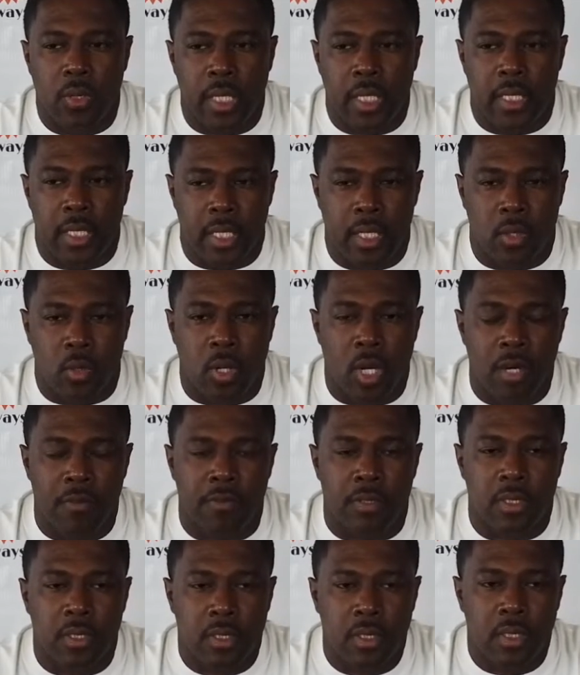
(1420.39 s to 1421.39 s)
and it'll
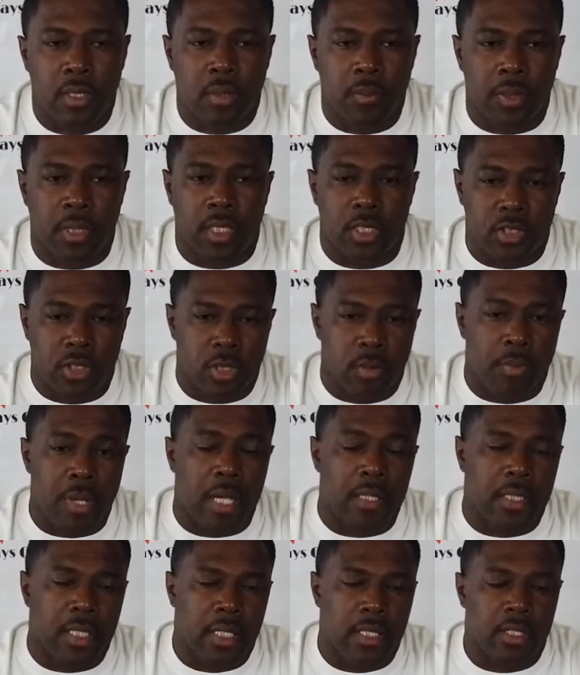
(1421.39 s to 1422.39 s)
hover because you're
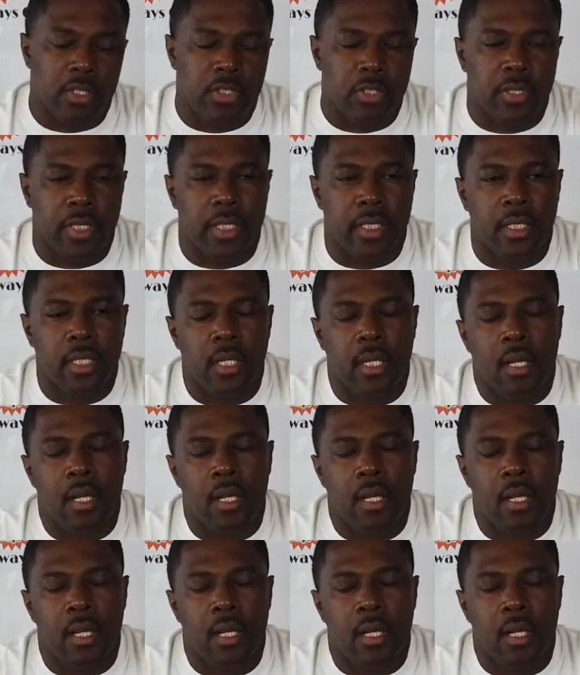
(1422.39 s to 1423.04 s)
about to hit a tree.